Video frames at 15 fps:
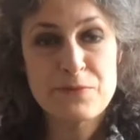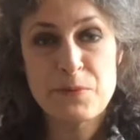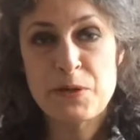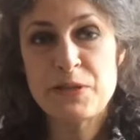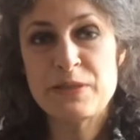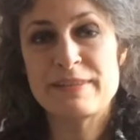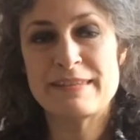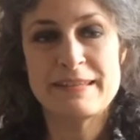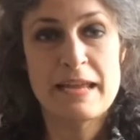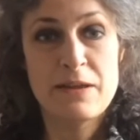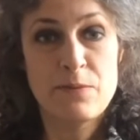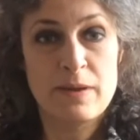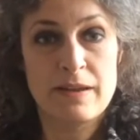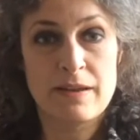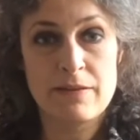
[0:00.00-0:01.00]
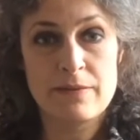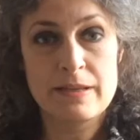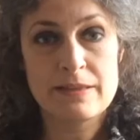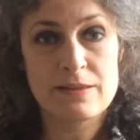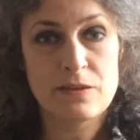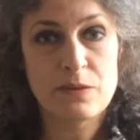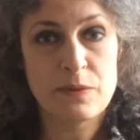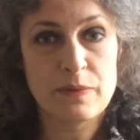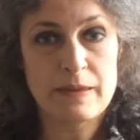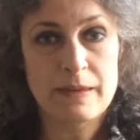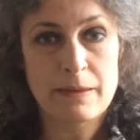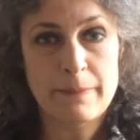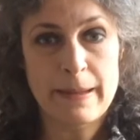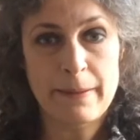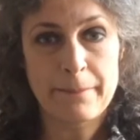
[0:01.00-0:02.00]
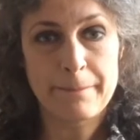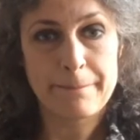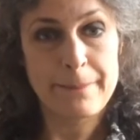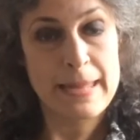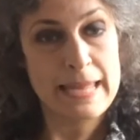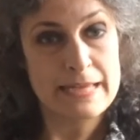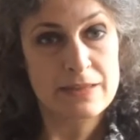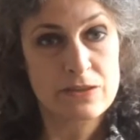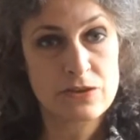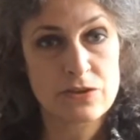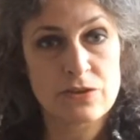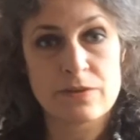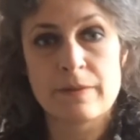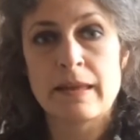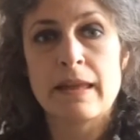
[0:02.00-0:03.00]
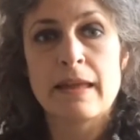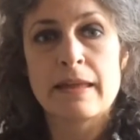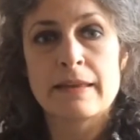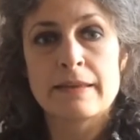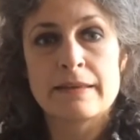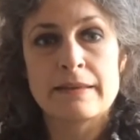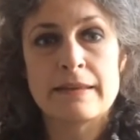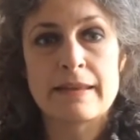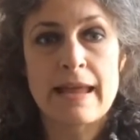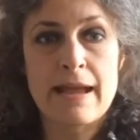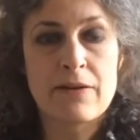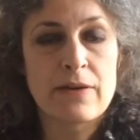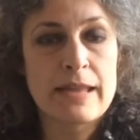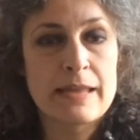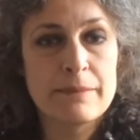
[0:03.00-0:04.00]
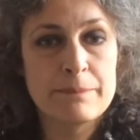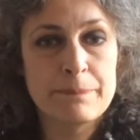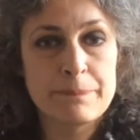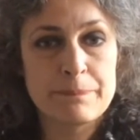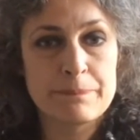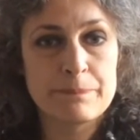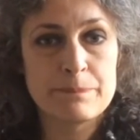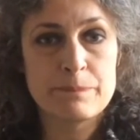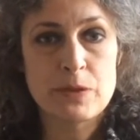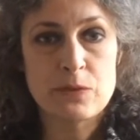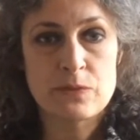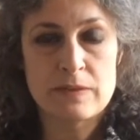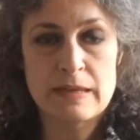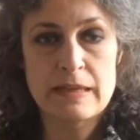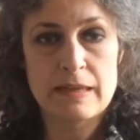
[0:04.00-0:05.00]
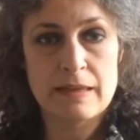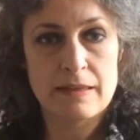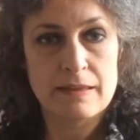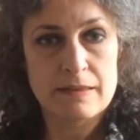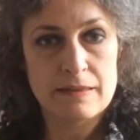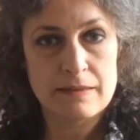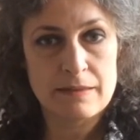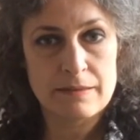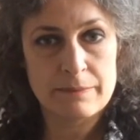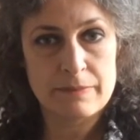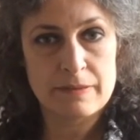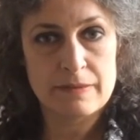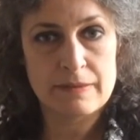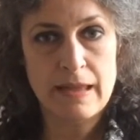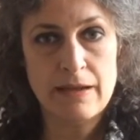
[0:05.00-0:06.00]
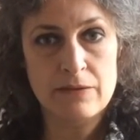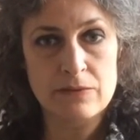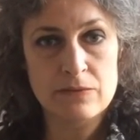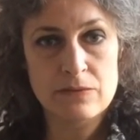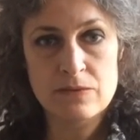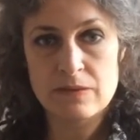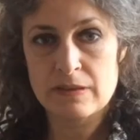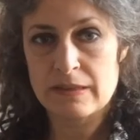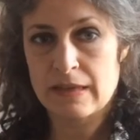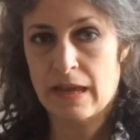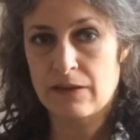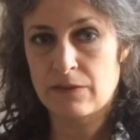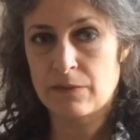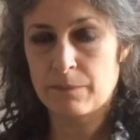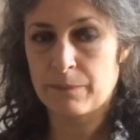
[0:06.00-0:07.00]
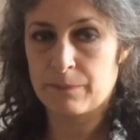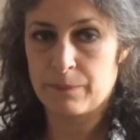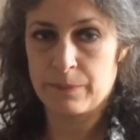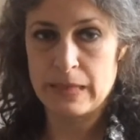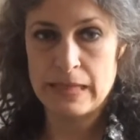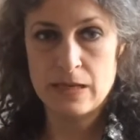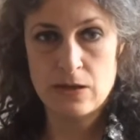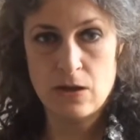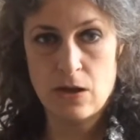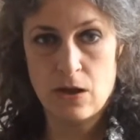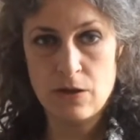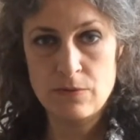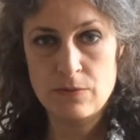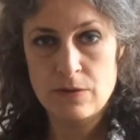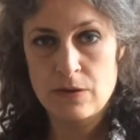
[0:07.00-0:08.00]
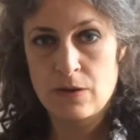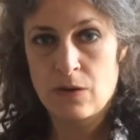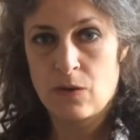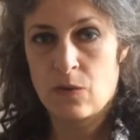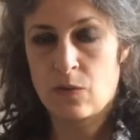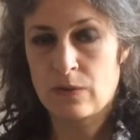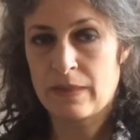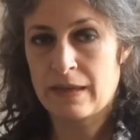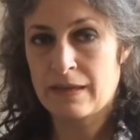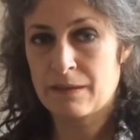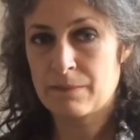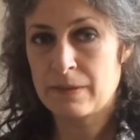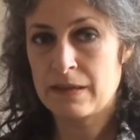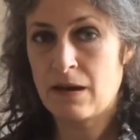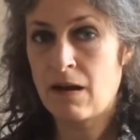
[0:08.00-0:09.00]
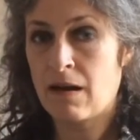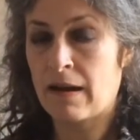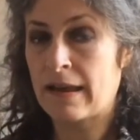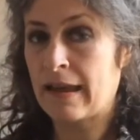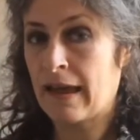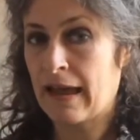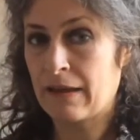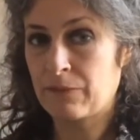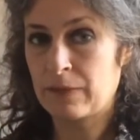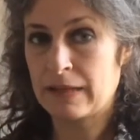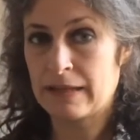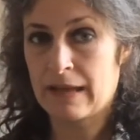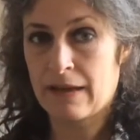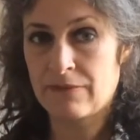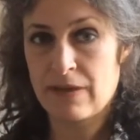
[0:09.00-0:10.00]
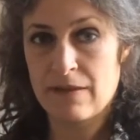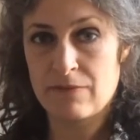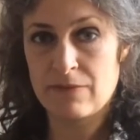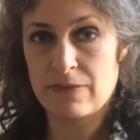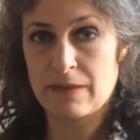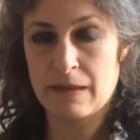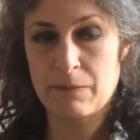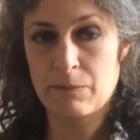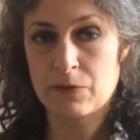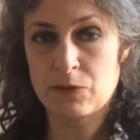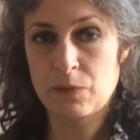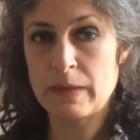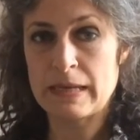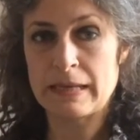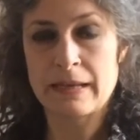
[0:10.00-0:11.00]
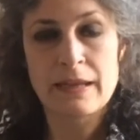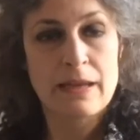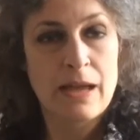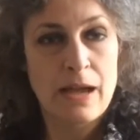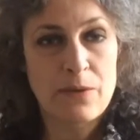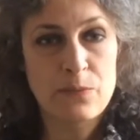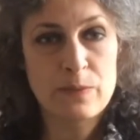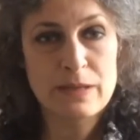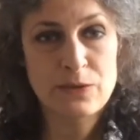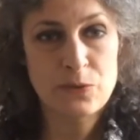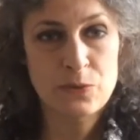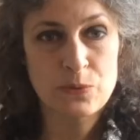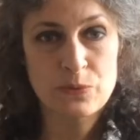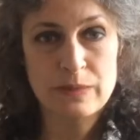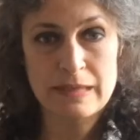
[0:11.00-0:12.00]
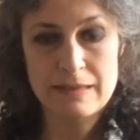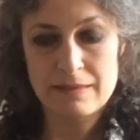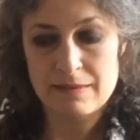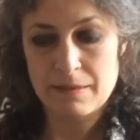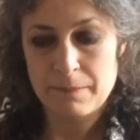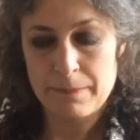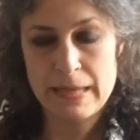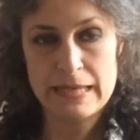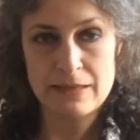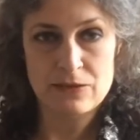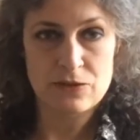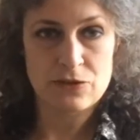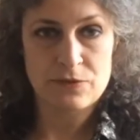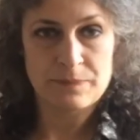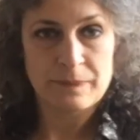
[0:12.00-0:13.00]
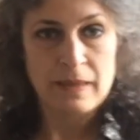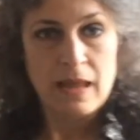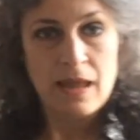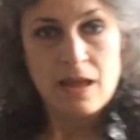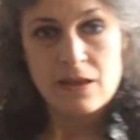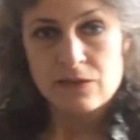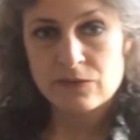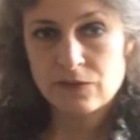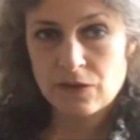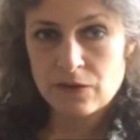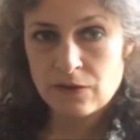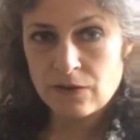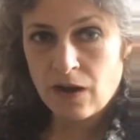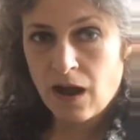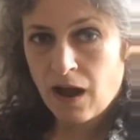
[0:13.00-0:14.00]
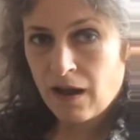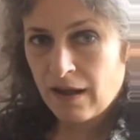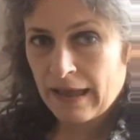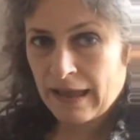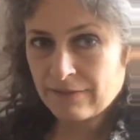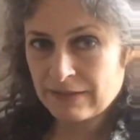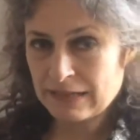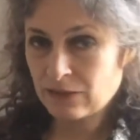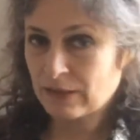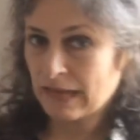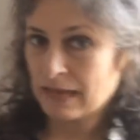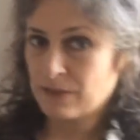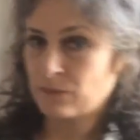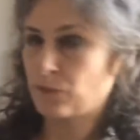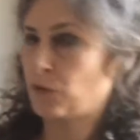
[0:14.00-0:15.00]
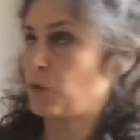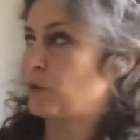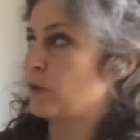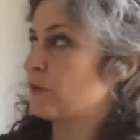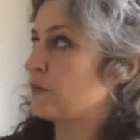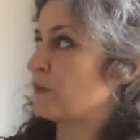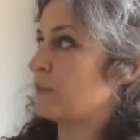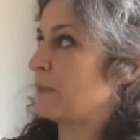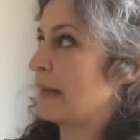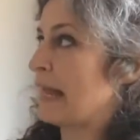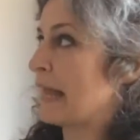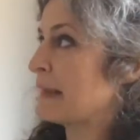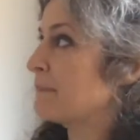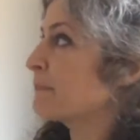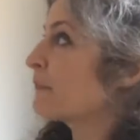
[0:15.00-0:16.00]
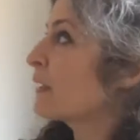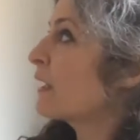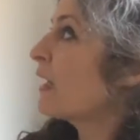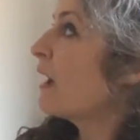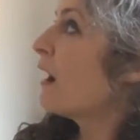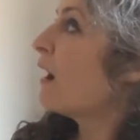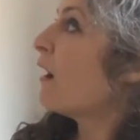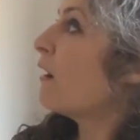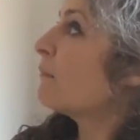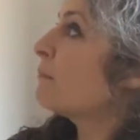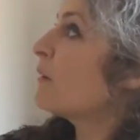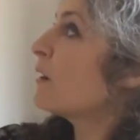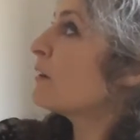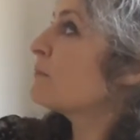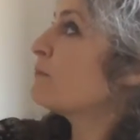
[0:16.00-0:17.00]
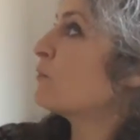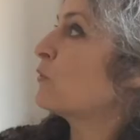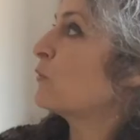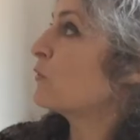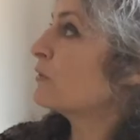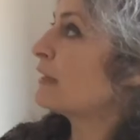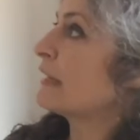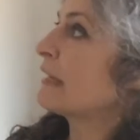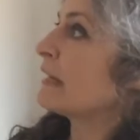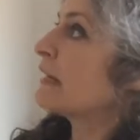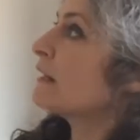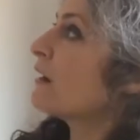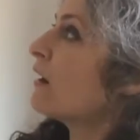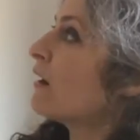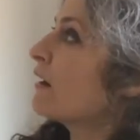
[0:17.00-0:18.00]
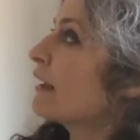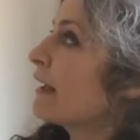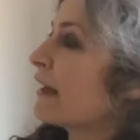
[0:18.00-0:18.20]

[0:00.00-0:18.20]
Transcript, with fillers: everyone, today we're going to think about pitch. Now in music, sounds can be low or they can be high and we can have everything in between and we call this pitch. So I have a little game for us to play. On my board here I